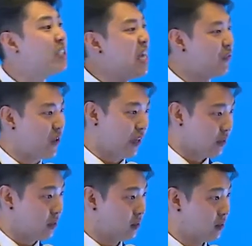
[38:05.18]

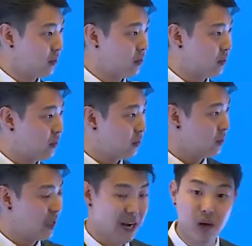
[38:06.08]
different?
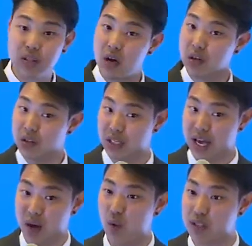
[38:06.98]
And I'll tell you
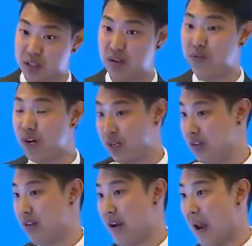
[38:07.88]
today what's different.
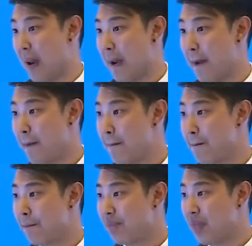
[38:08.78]

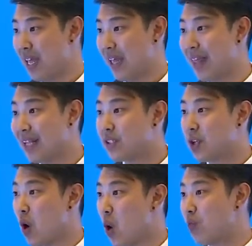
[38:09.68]
And that's
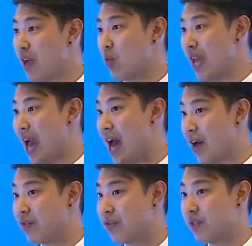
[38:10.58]
the hope that we
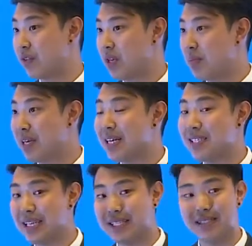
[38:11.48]
have
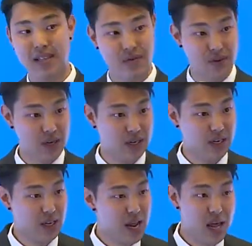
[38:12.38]
because it is different.
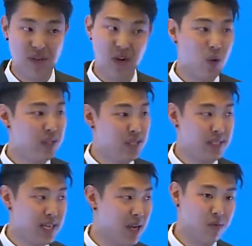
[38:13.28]
If it was the
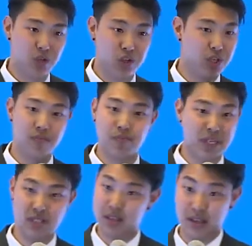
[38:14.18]
same, you shouldn't
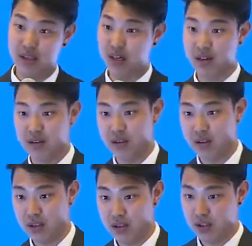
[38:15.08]
be sitting here.
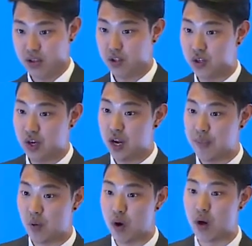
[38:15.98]
You should hurry up
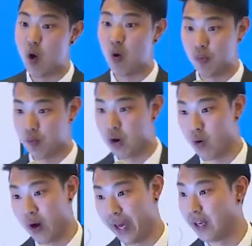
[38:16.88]
and run home, run
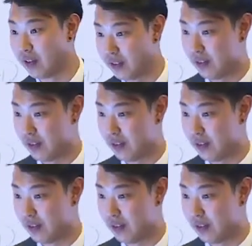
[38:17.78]
away.